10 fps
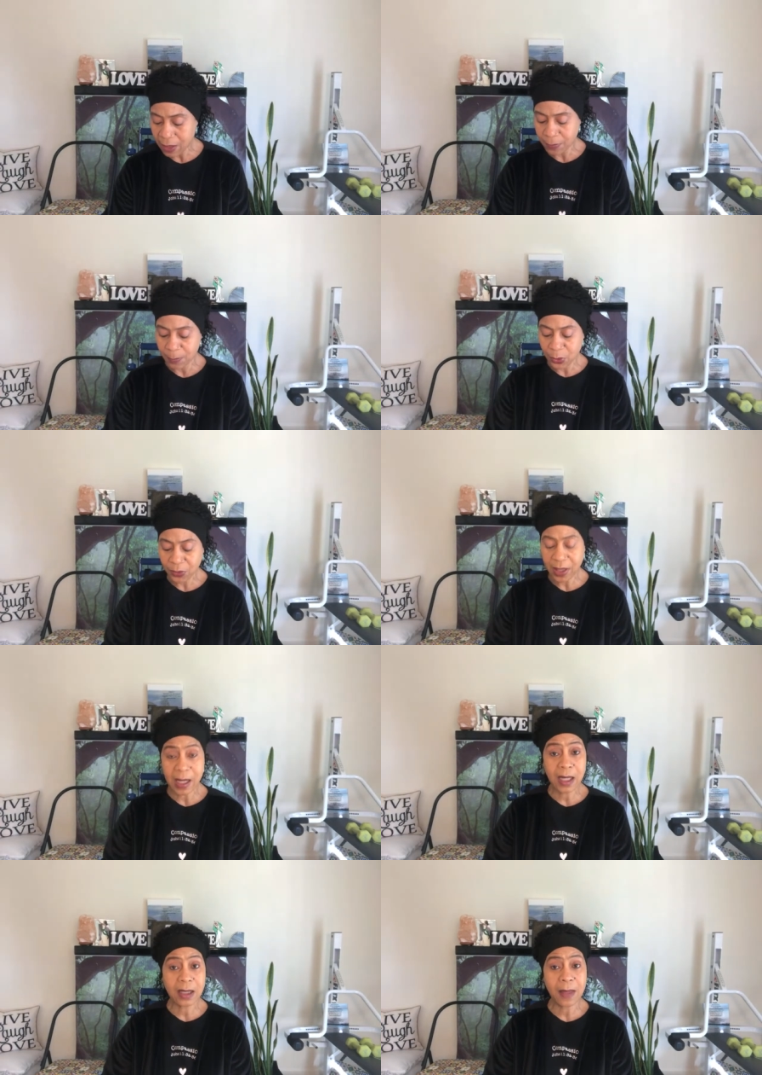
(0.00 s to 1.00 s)

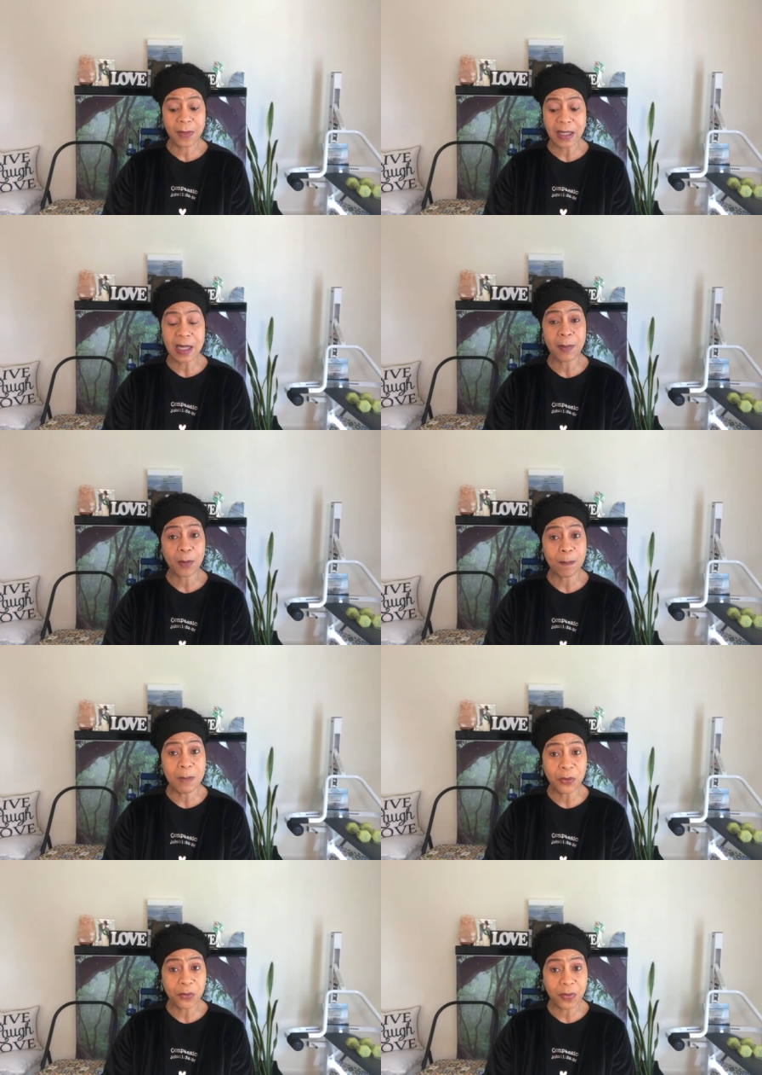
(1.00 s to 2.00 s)
burdock, thinking about
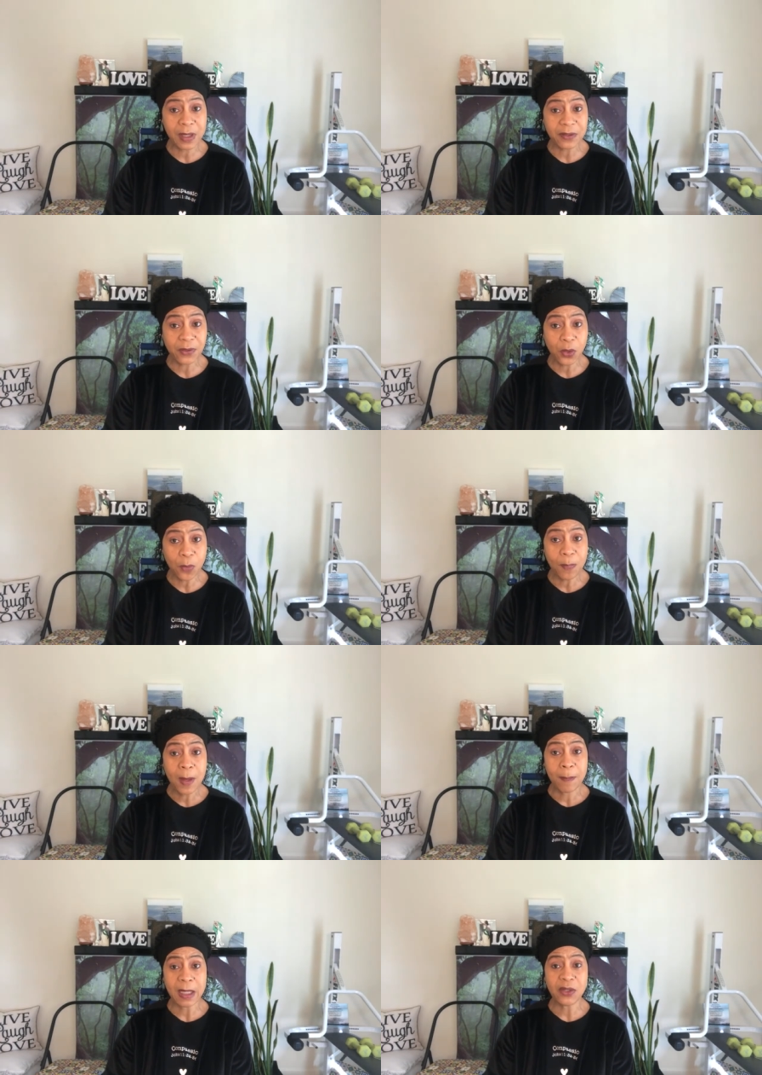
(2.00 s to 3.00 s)
milk thistle,
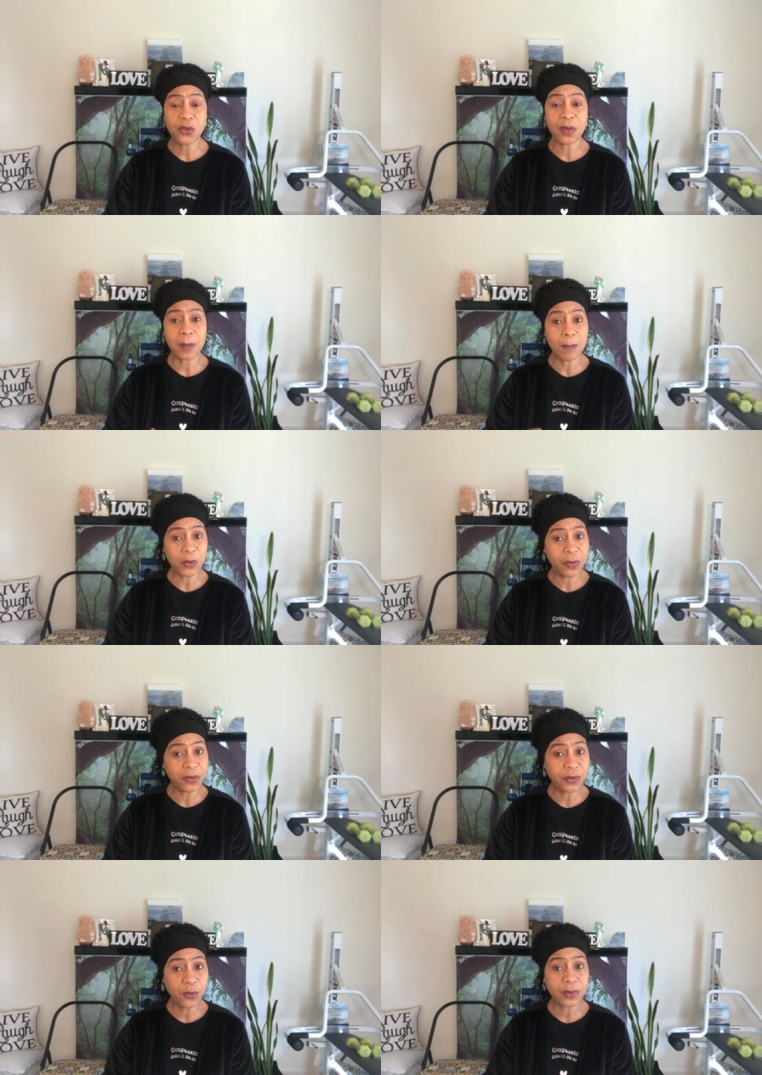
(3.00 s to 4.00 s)
making sure that milk
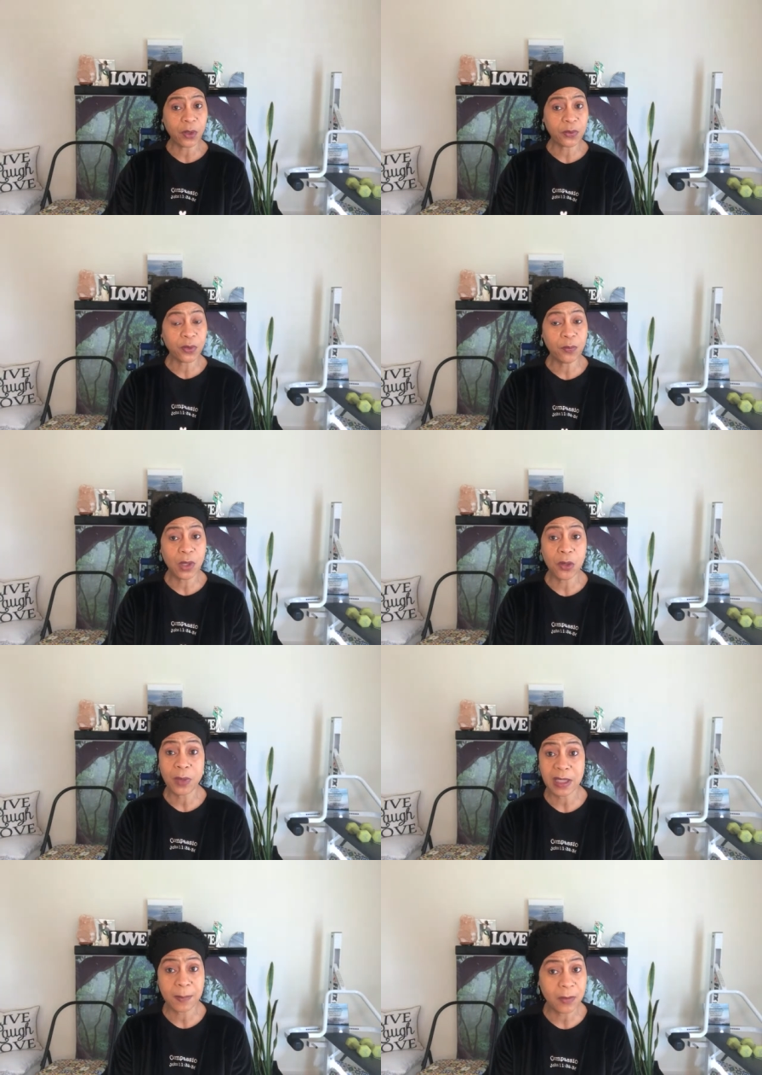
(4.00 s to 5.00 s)
thistle is also known,
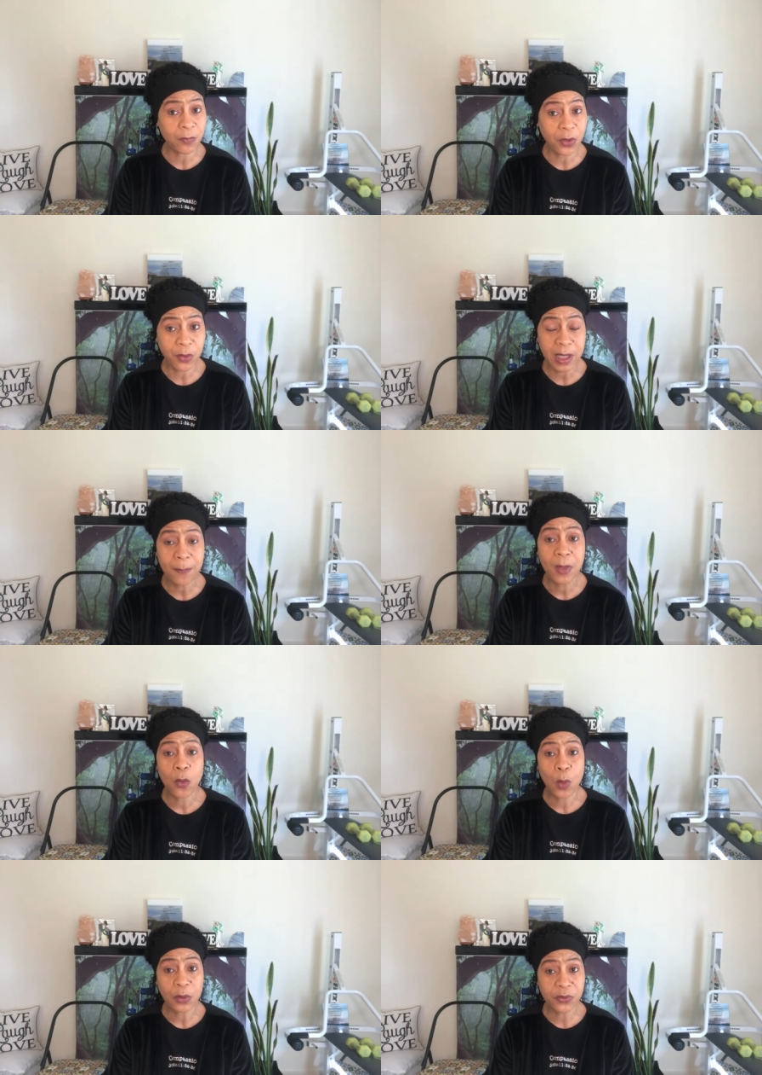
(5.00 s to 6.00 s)
has been very
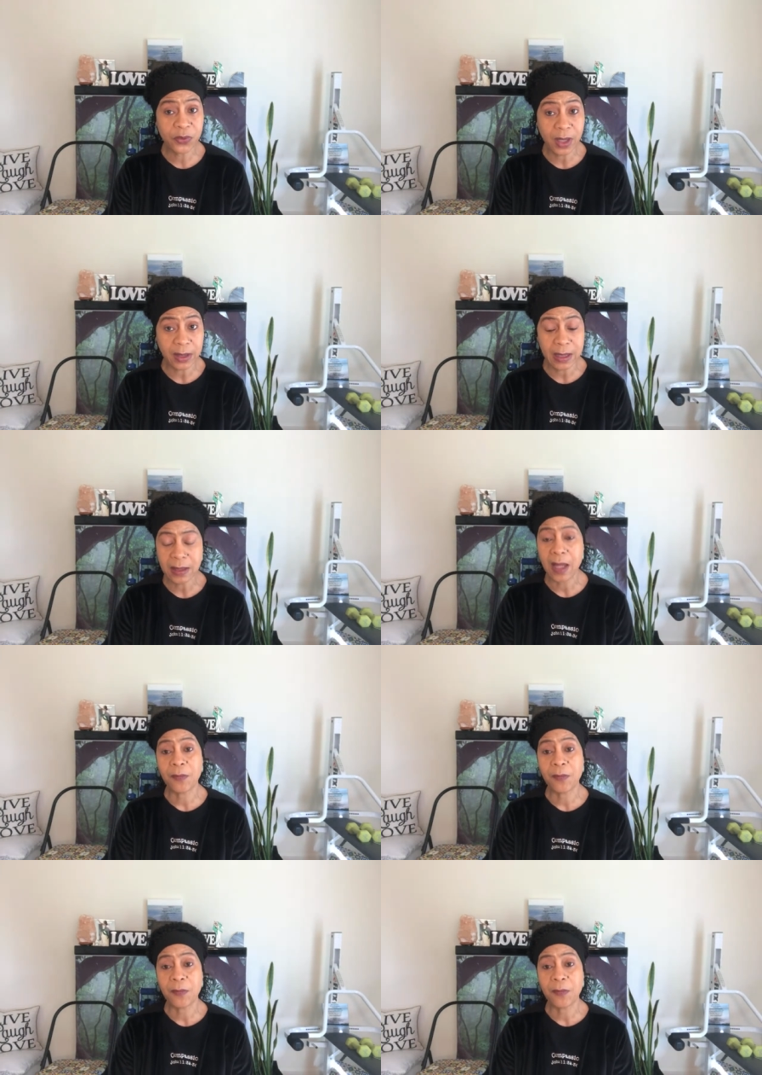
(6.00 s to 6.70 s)
well studied,